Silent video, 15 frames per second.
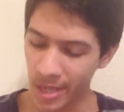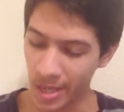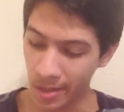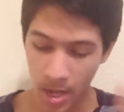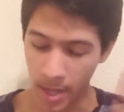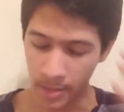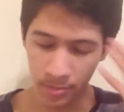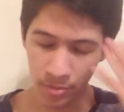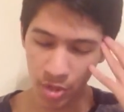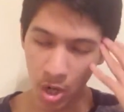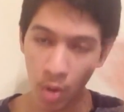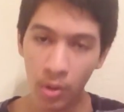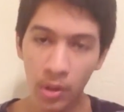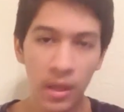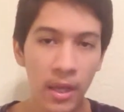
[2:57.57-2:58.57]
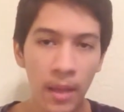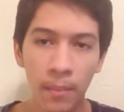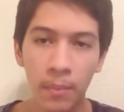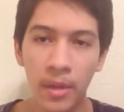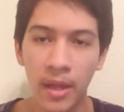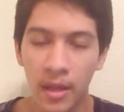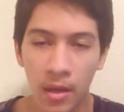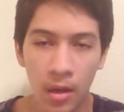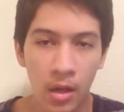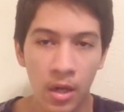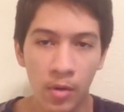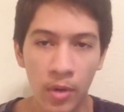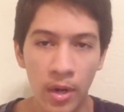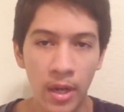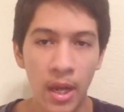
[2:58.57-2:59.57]
and I totally am blanking on
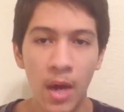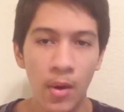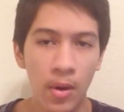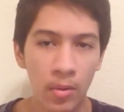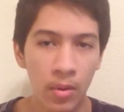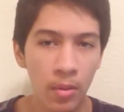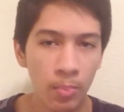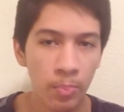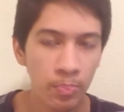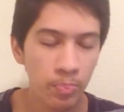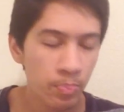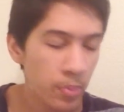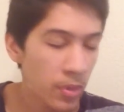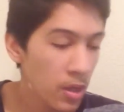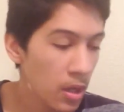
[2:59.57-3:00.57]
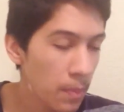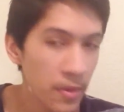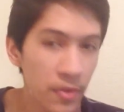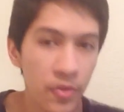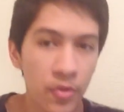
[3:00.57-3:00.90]
it right now. I'll put it up on